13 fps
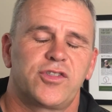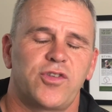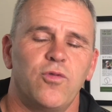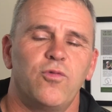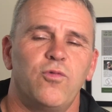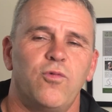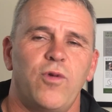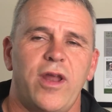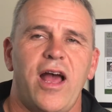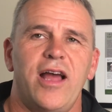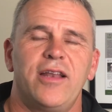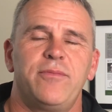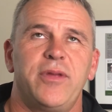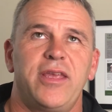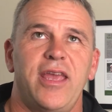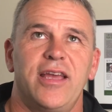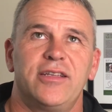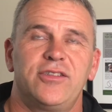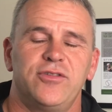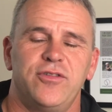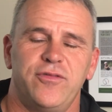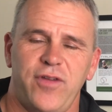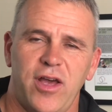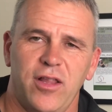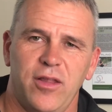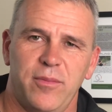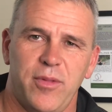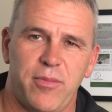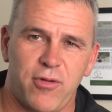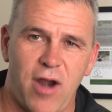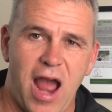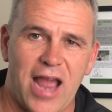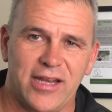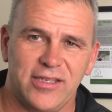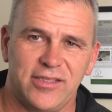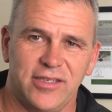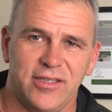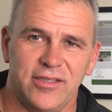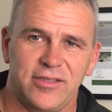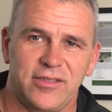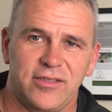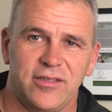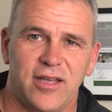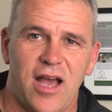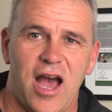So when I began to develop the practices,